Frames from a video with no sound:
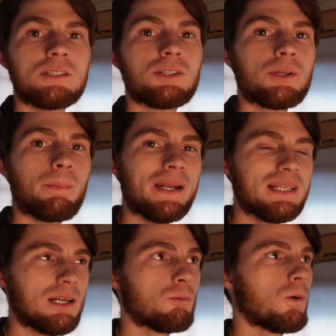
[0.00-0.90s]
So
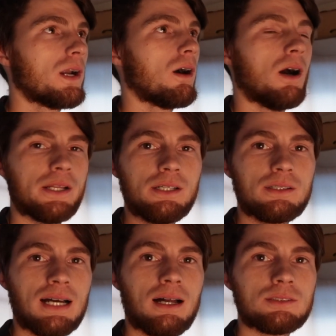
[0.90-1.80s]
depending on what audio
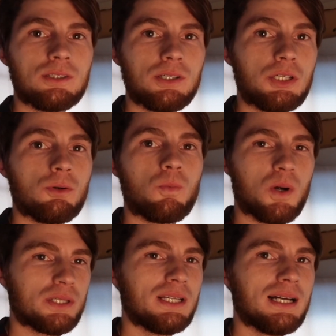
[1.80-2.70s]
console you're
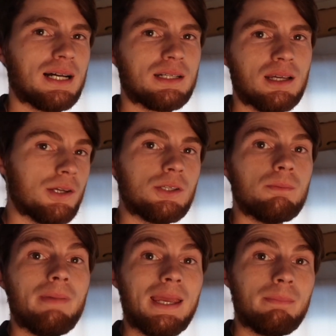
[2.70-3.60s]
working on, you
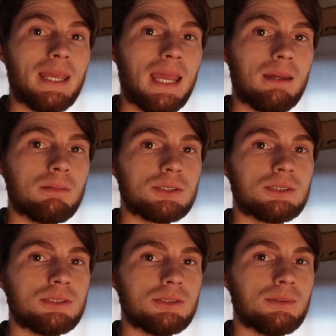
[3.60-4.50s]
may be able
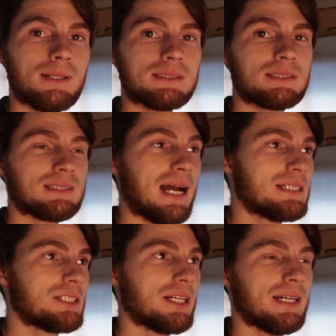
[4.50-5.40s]
to
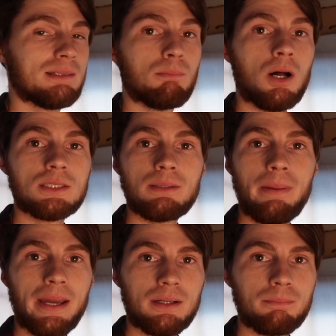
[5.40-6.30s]
sidechain,
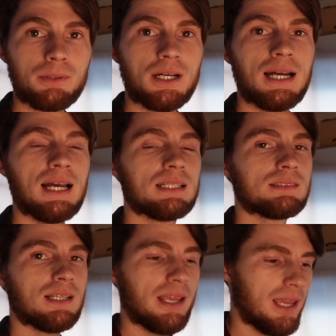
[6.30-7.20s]
multi-band
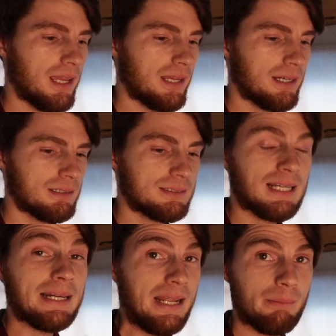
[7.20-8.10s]
compress, and
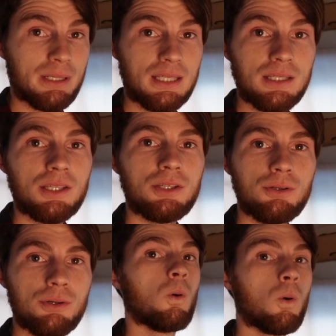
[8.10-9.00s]
dynamic
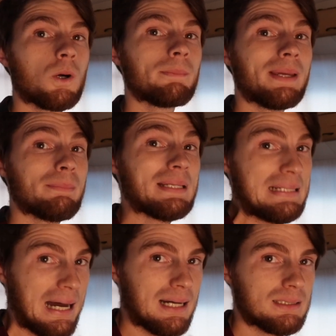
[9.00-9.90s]
EQ, or maybe
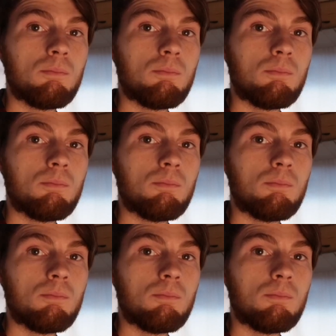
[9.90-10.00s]
not.